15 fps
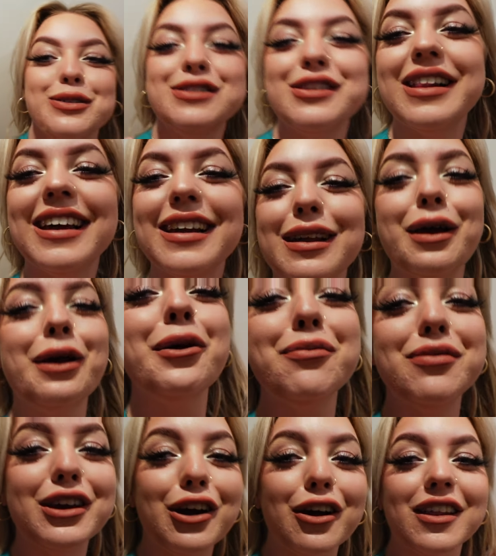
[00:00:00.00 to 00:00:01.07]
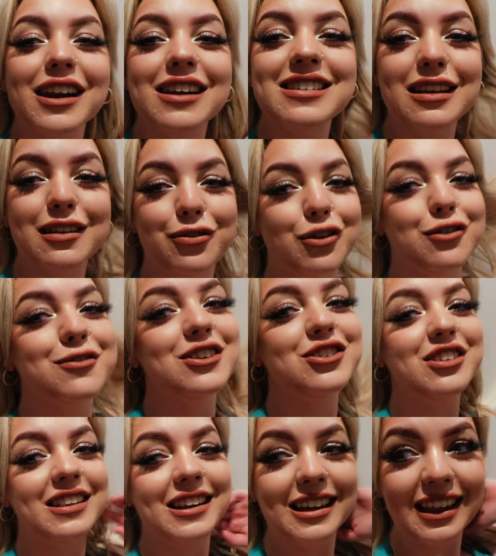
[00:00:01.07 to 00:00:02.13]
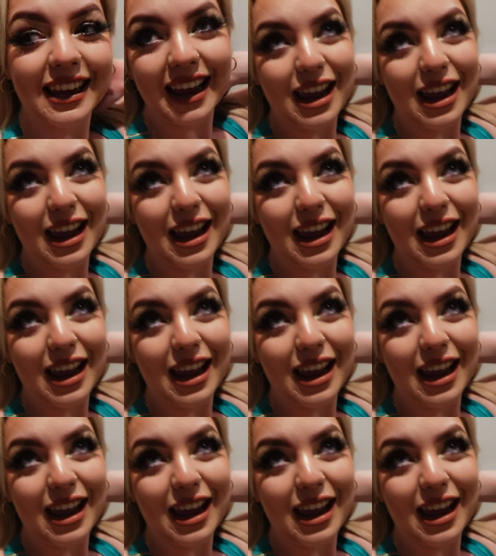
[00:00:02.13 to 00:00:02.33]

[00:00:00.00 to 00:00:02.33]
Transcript: also, like, the girl that I danced for originally, like,